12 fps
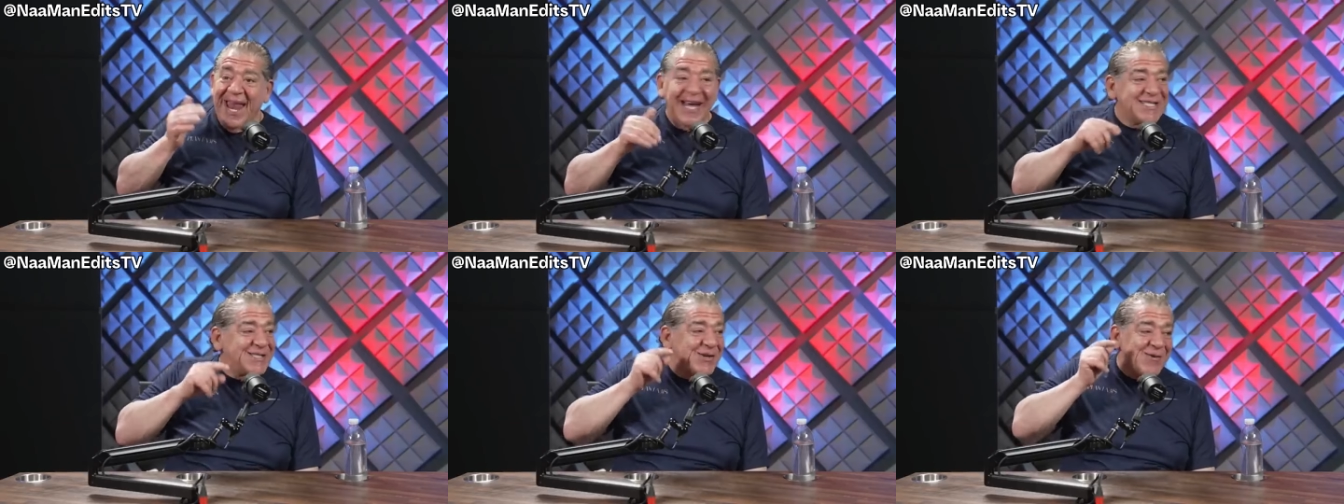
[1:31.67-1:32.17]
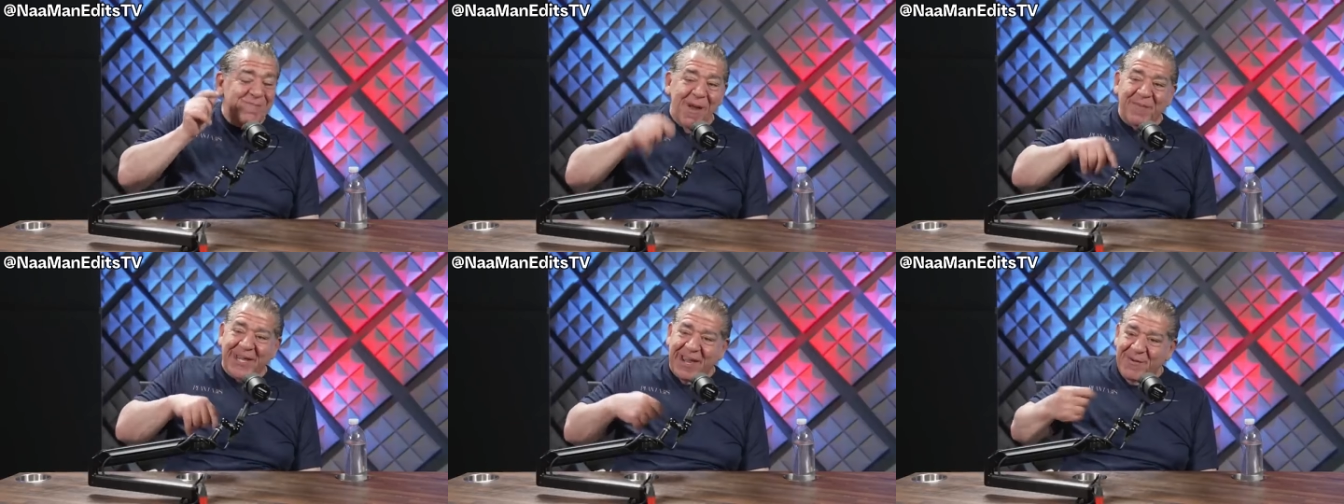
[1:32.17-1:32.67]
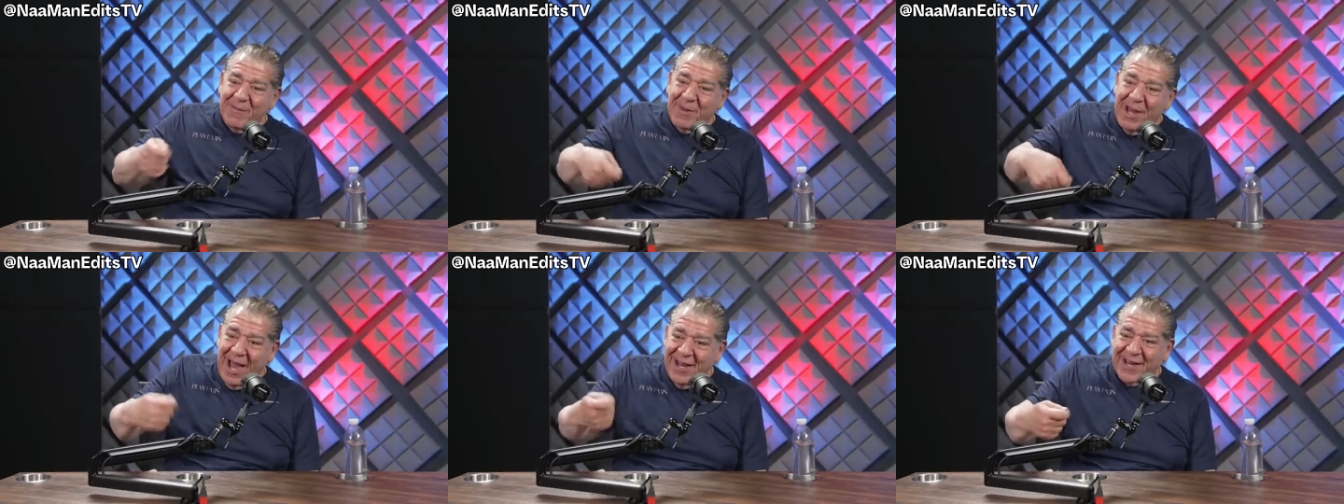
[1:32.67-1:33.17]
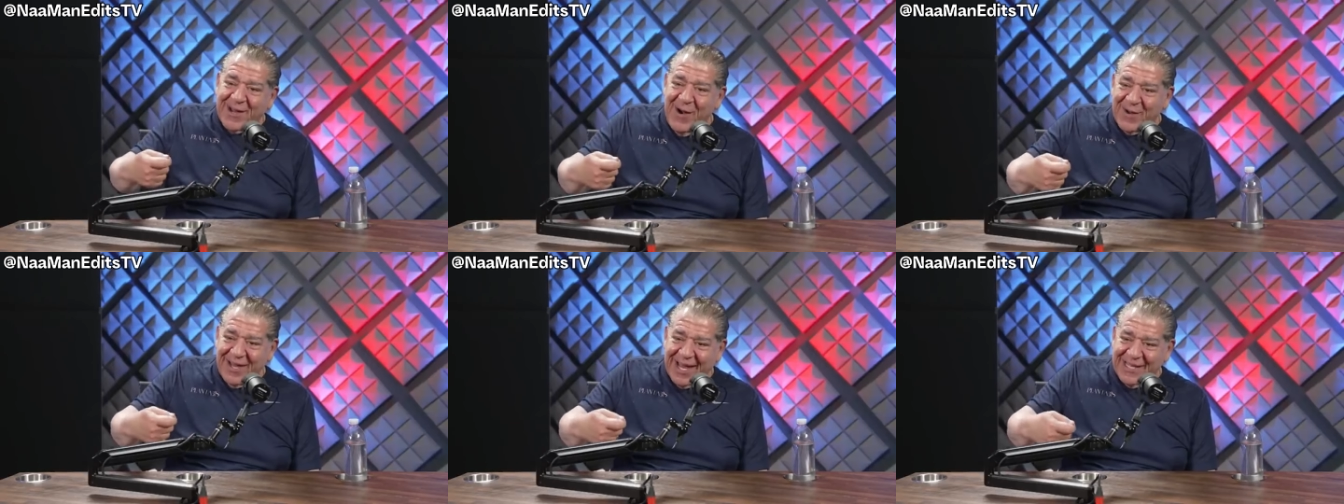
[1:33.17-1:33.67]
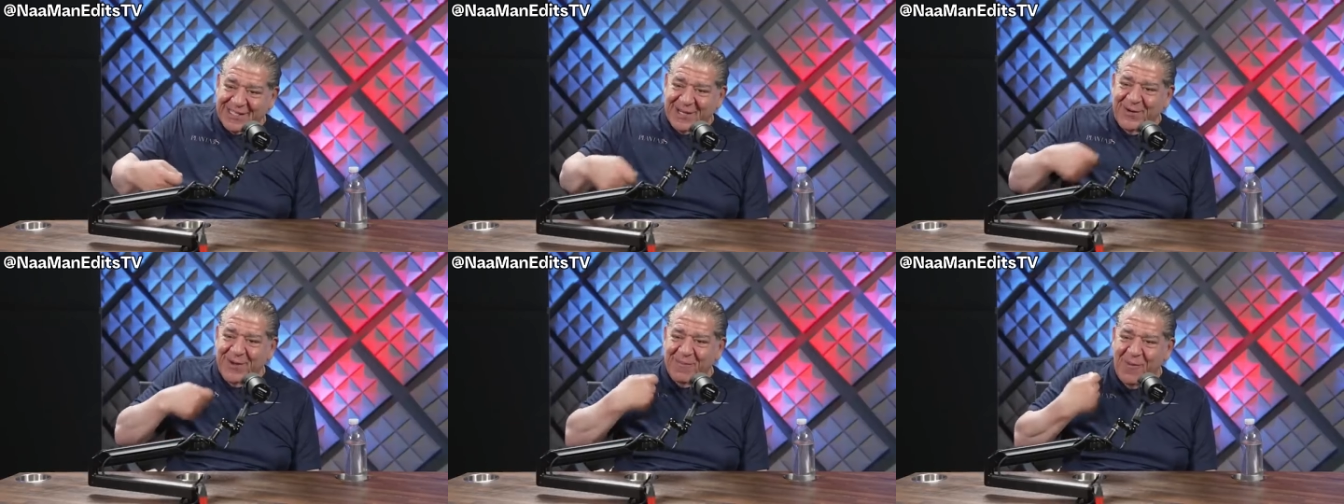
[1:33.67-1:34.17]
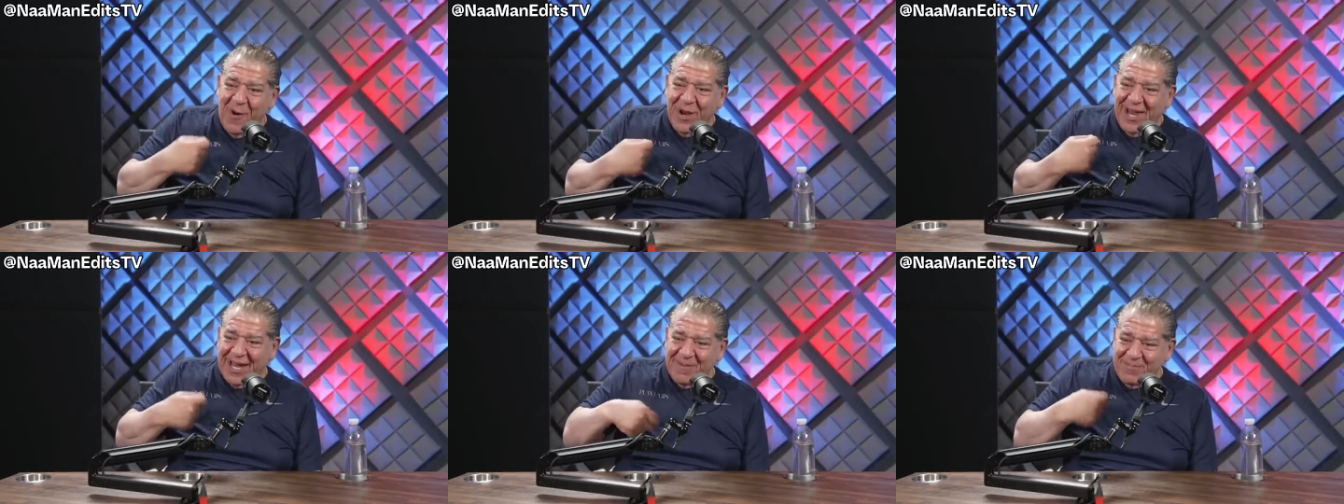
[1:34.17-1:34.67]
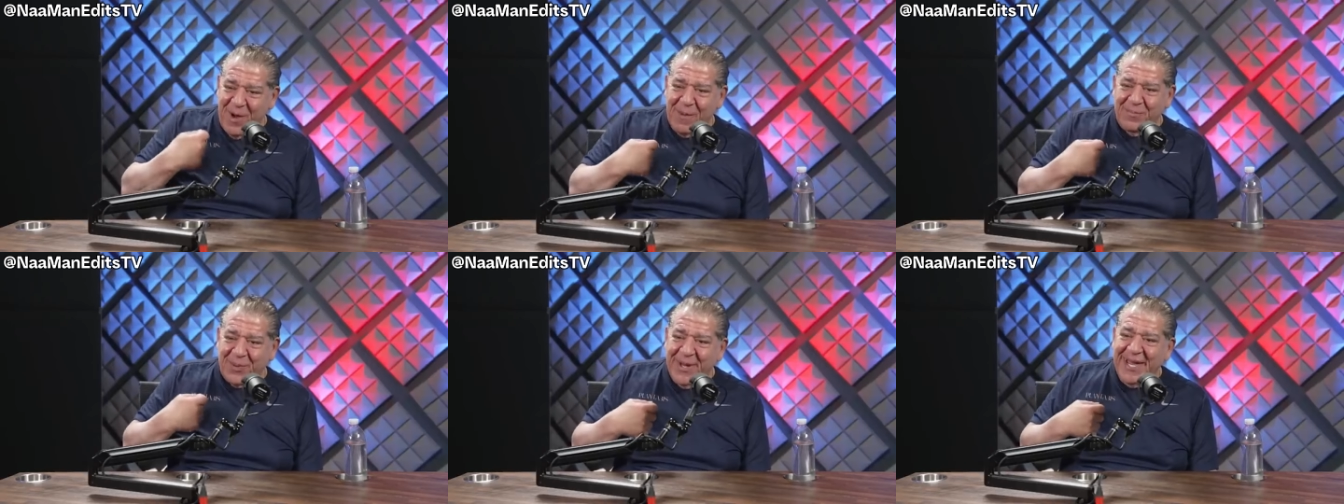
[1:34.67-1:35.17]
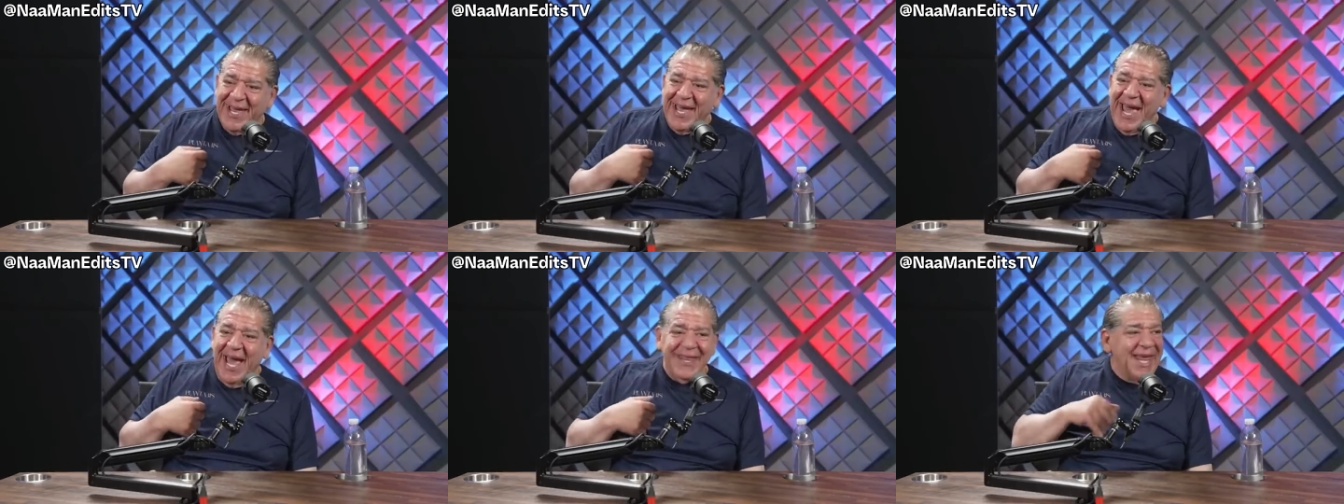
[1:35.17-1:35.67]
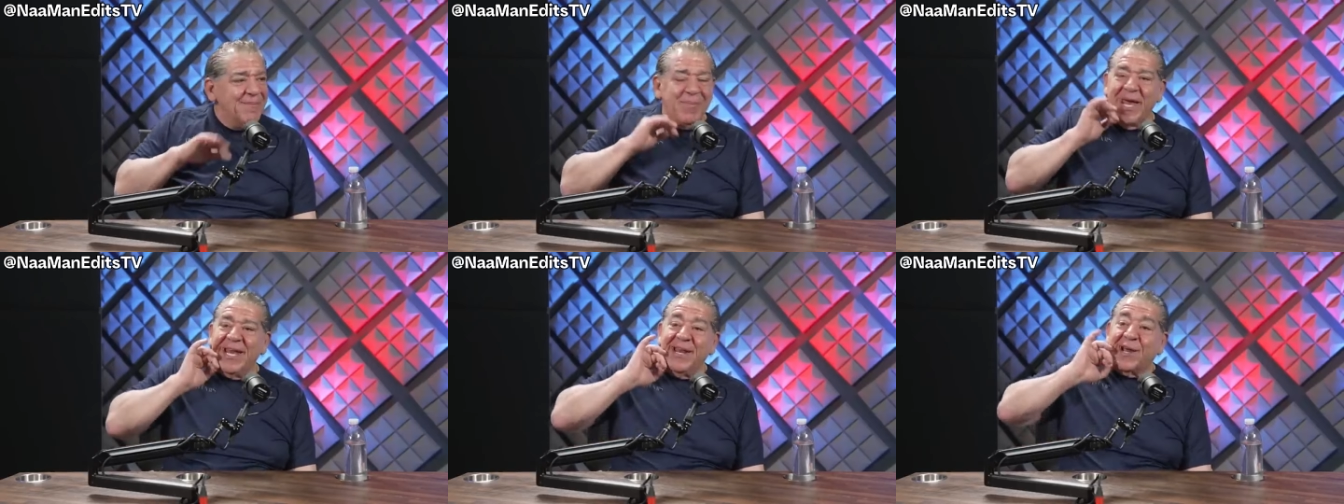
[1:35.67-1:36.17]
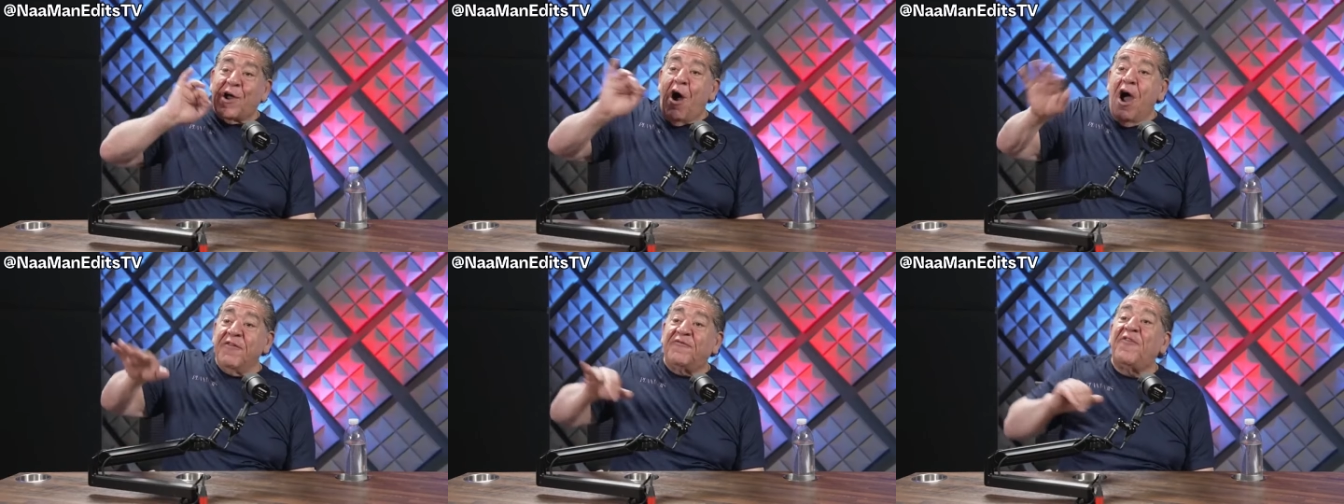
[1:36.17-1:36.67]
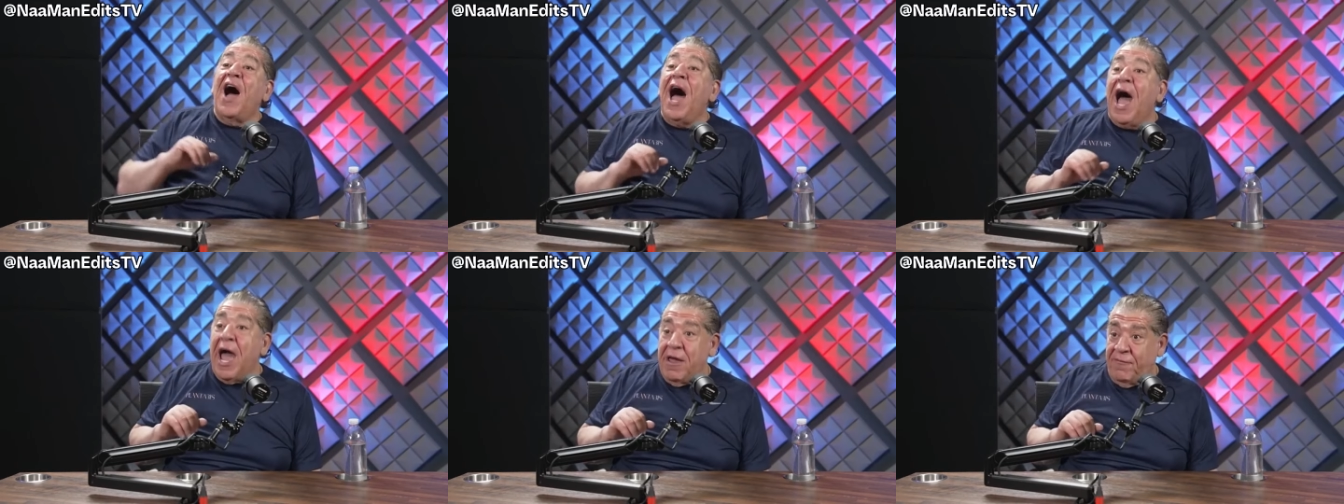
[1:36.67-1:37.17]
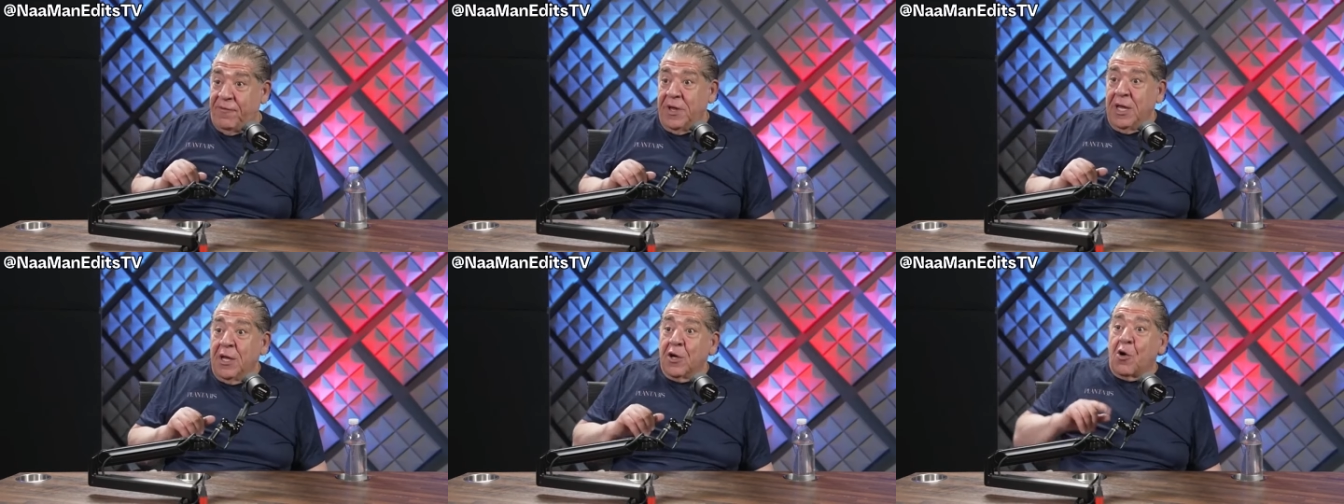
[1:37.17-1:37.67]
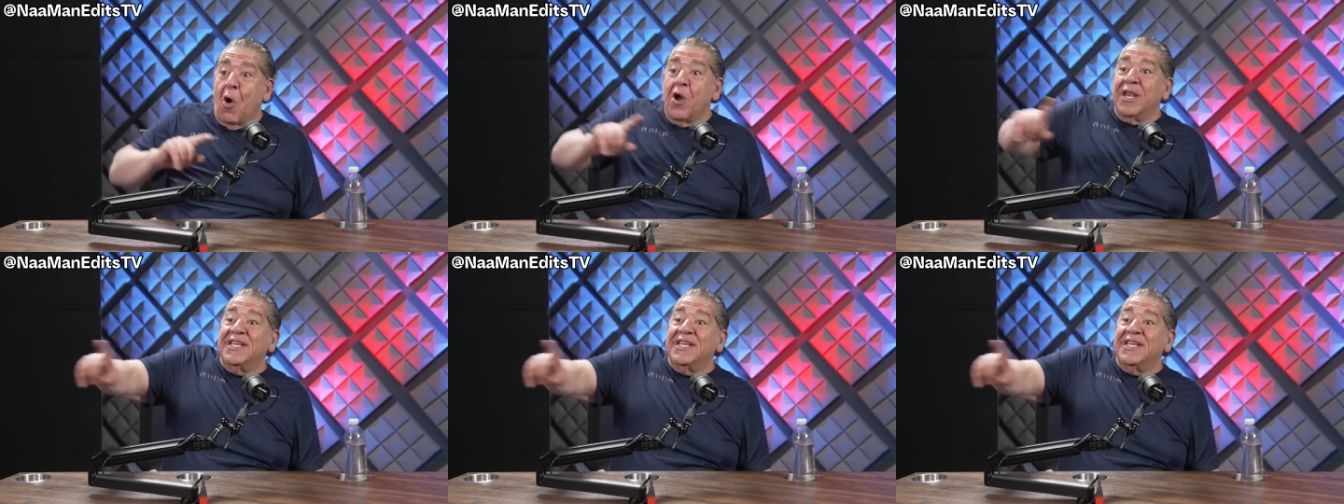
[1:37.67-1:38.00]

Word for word: And I still remember giving him a line of coke like at two in the morning, like a bump, yeah. and then being in the car at five, oh, going yeah.